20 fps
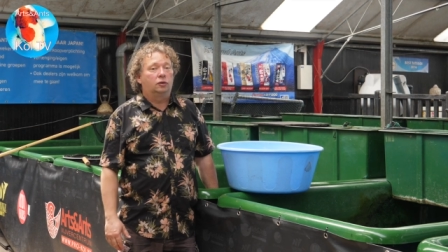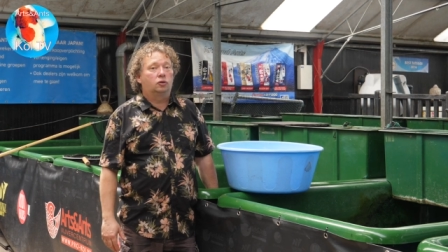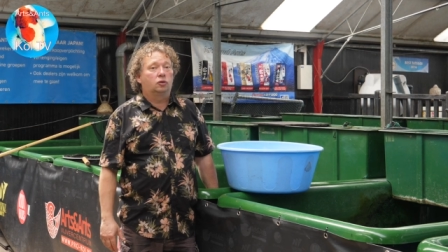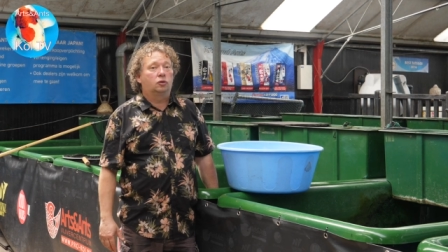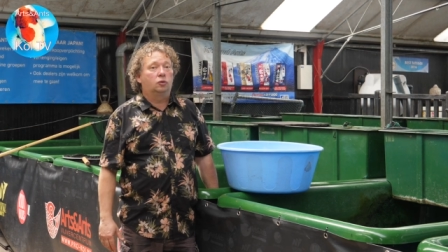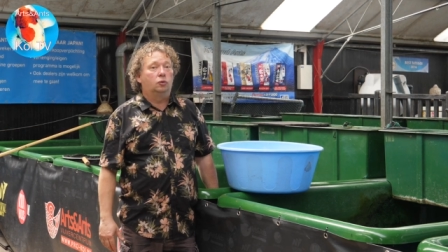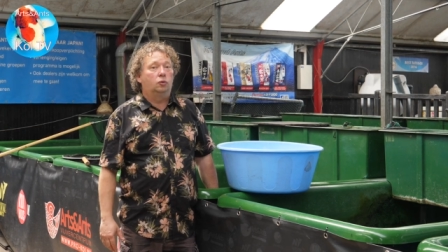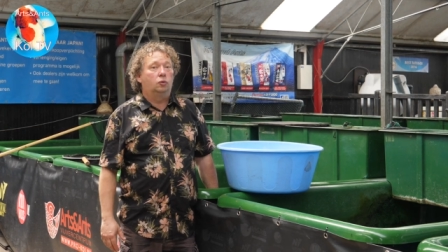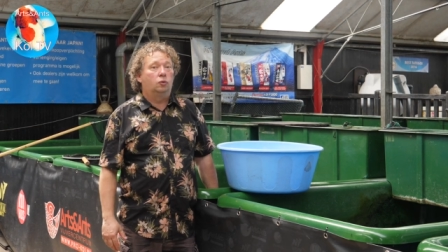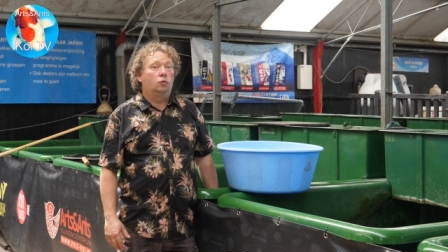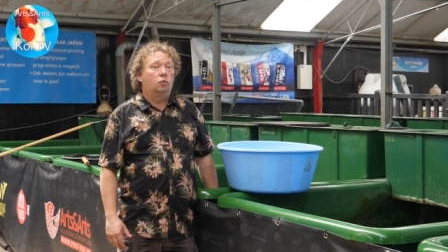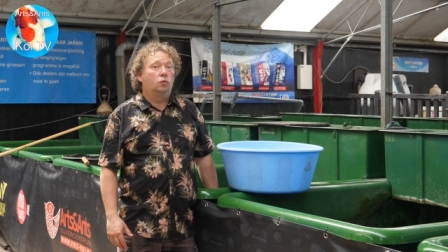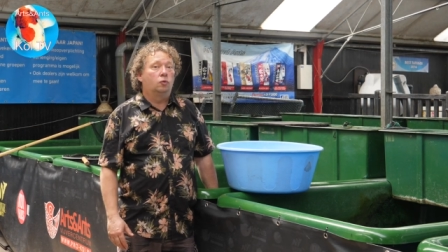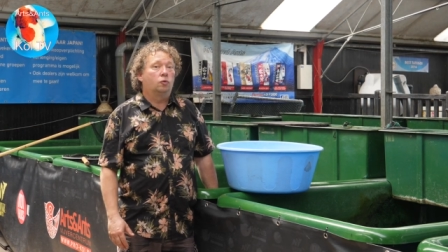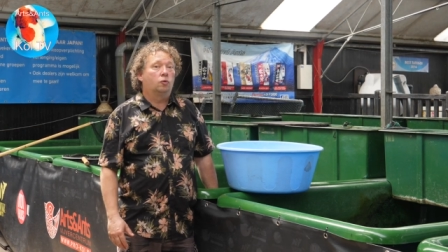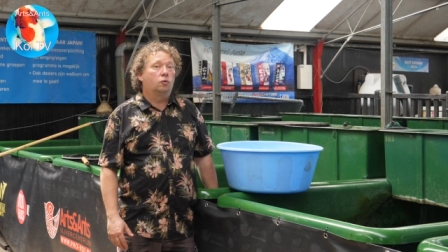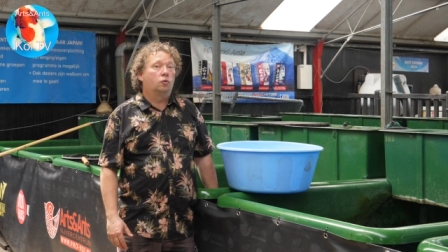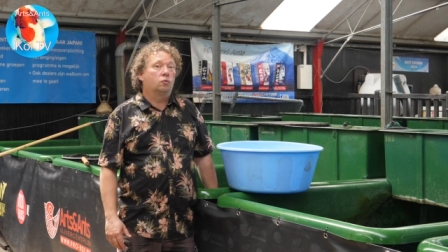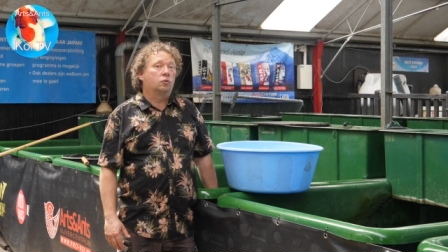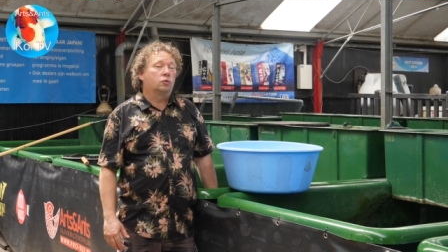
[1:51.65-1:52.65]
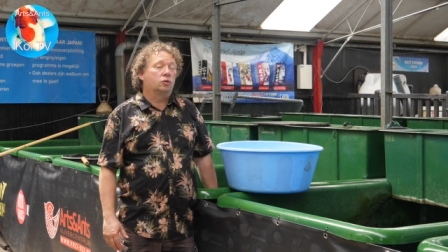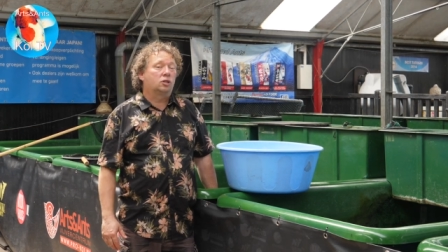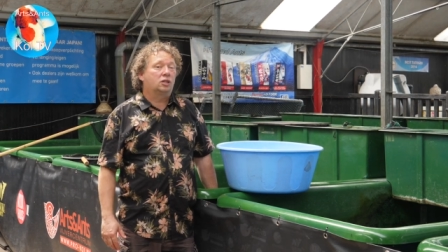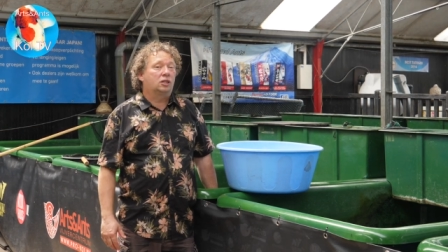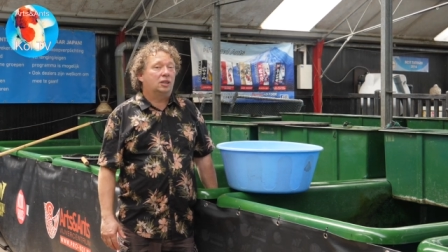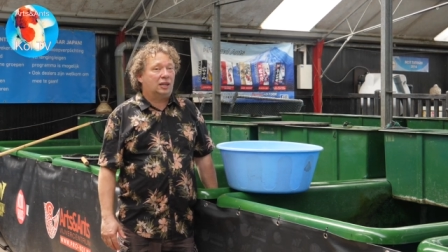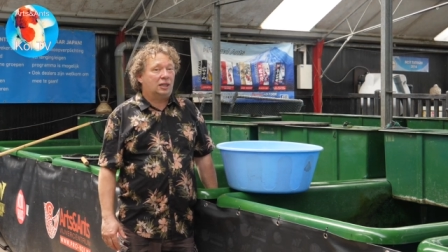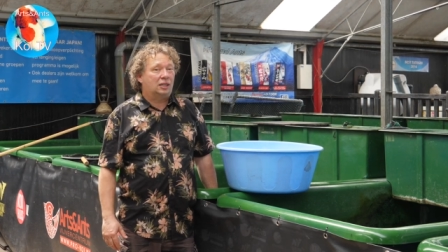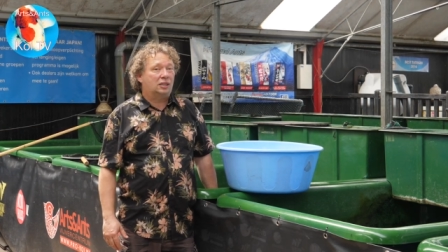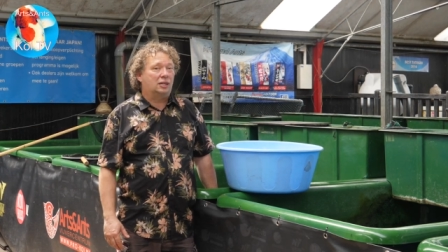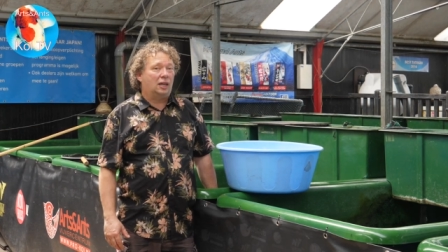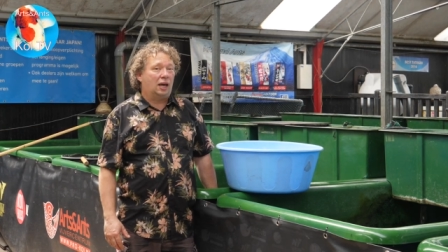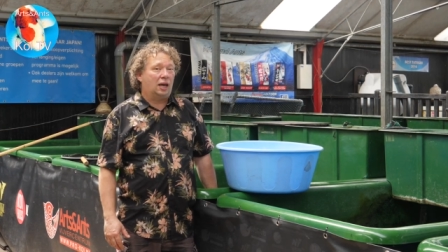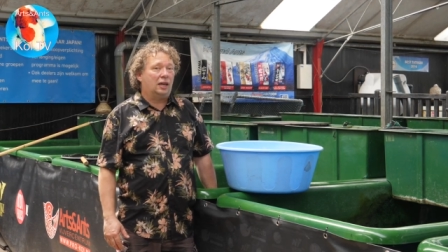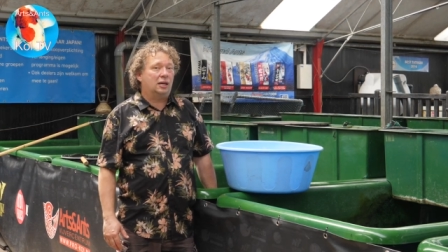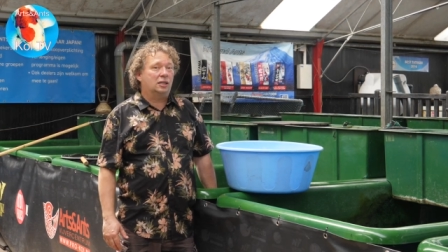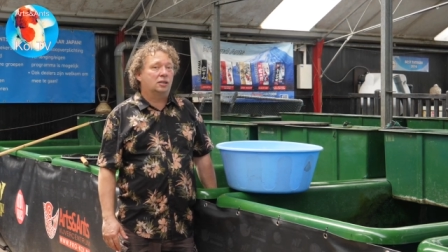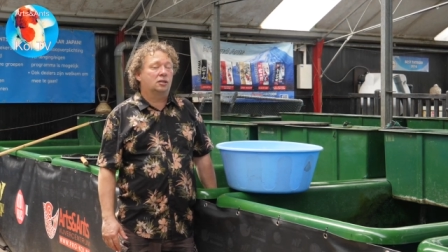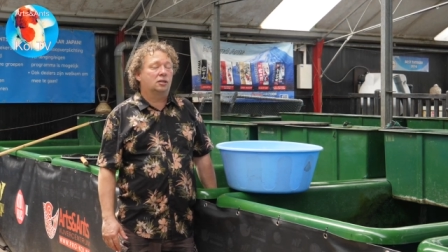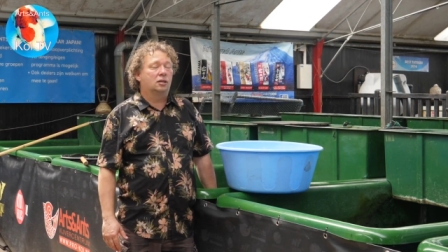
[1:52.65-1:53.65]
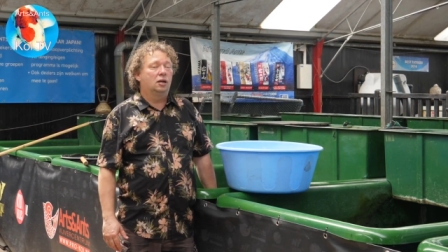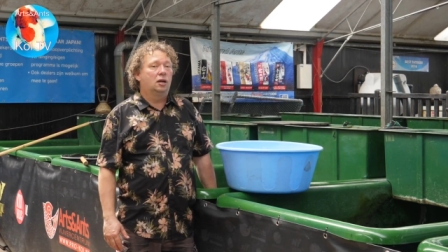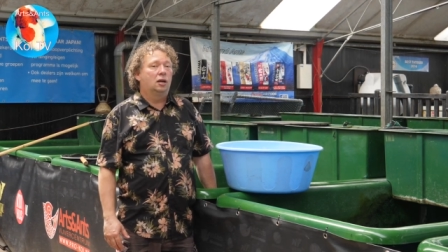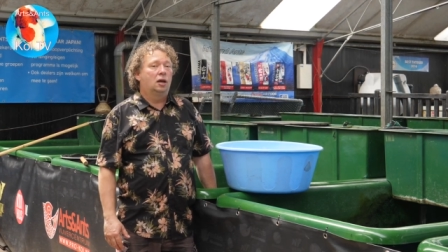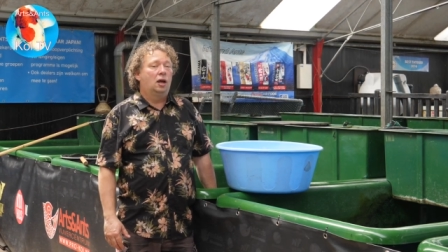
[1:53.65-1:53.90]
to 6 days.